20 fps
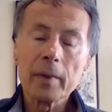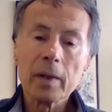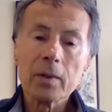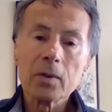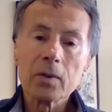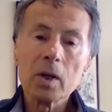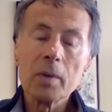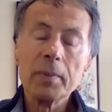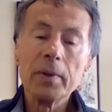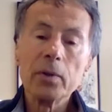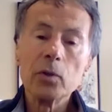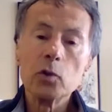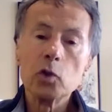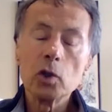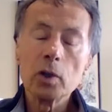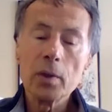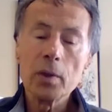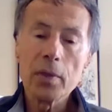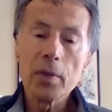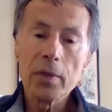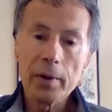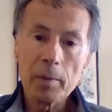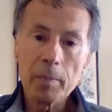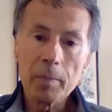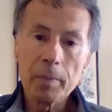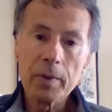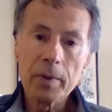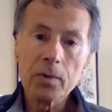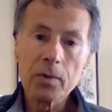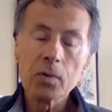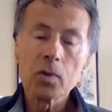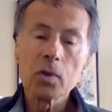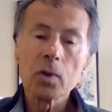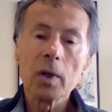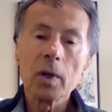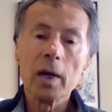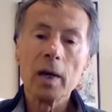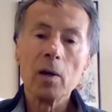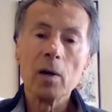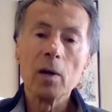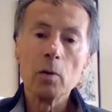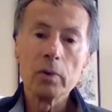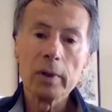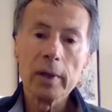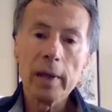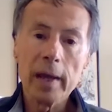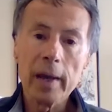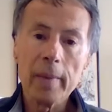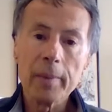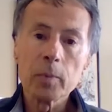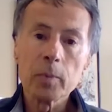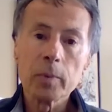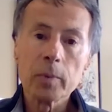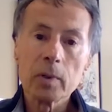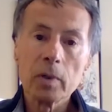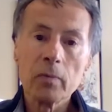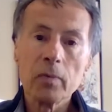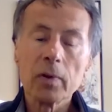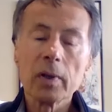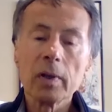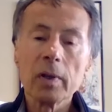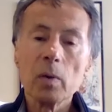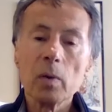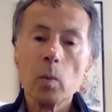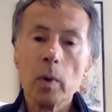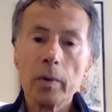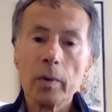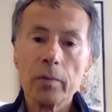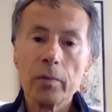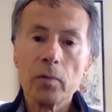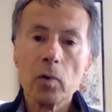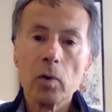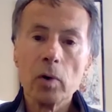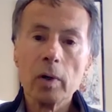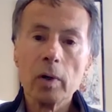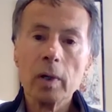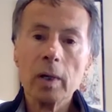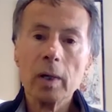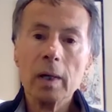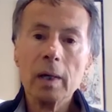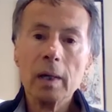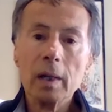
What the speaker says: Some of the gene therapies overlap, specifically one for